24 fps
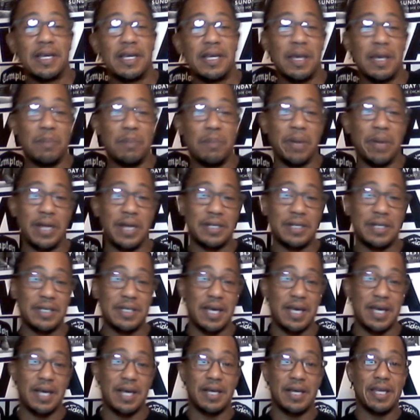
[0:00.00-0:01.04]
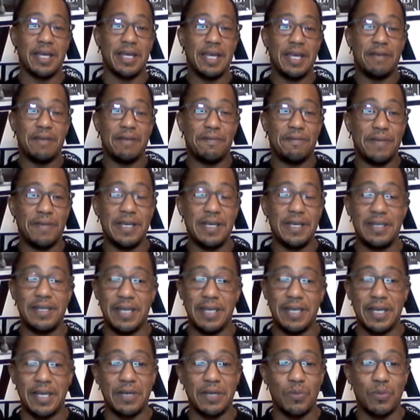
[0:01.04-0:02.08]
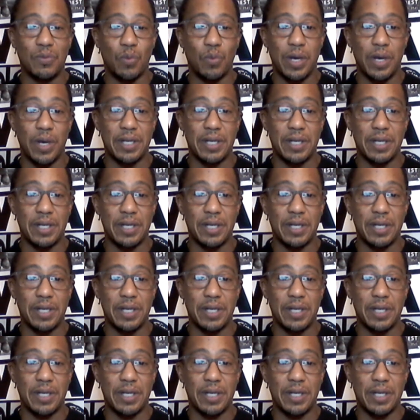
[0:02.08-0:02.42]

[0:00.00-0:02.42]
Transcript: But if he did what